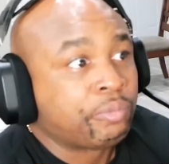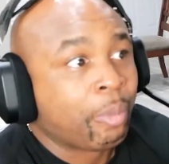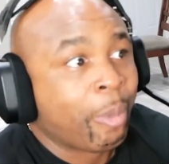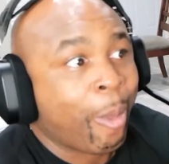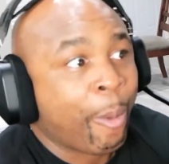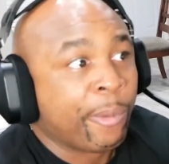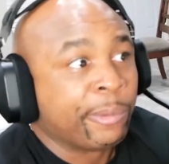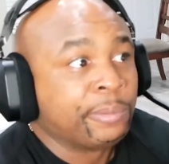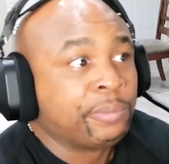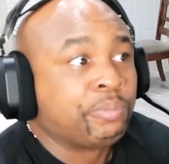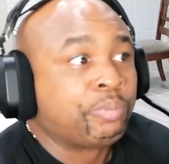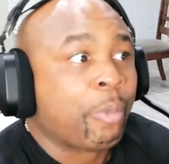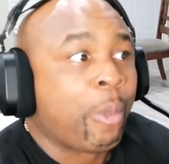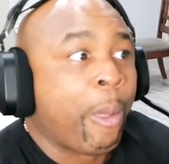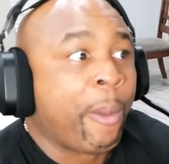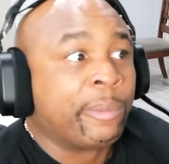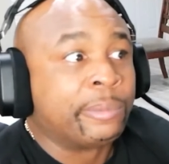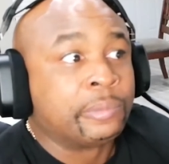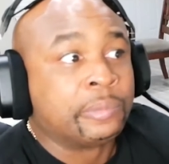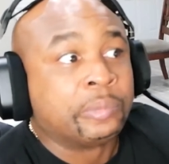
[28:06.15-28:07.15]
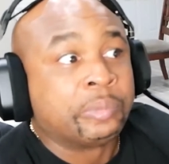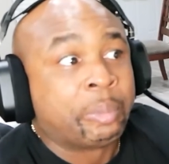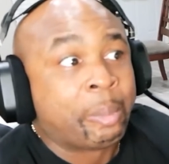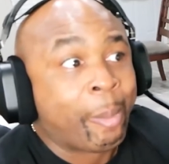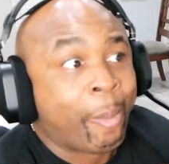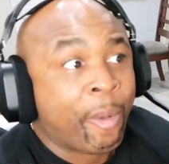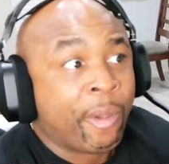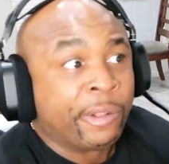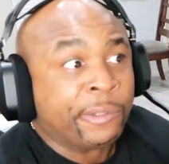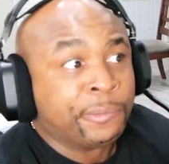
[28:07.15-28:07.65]
no one complains
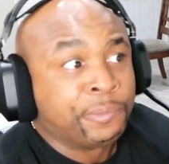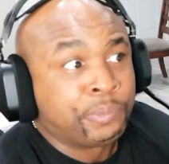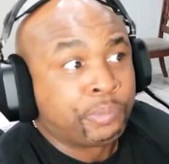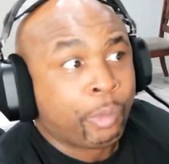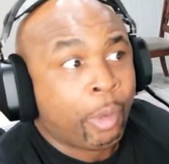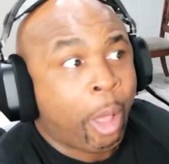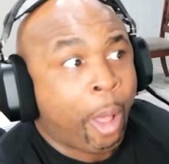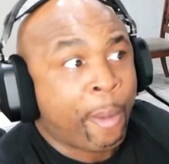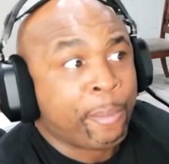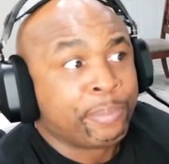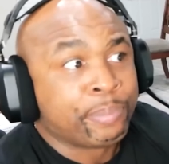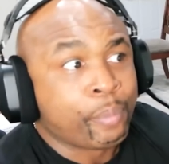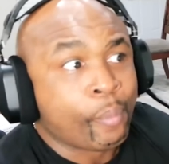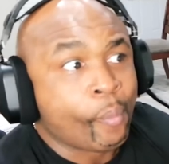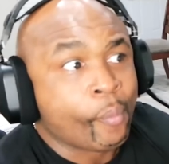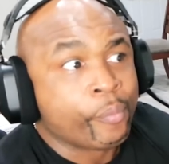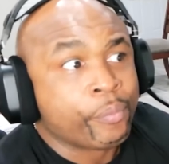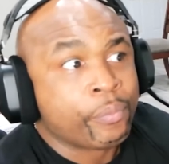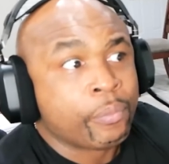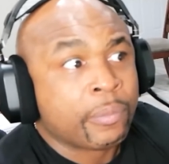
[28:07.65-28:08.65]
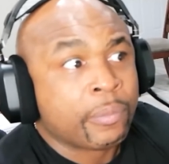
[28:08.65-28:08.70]
about the meals I cook.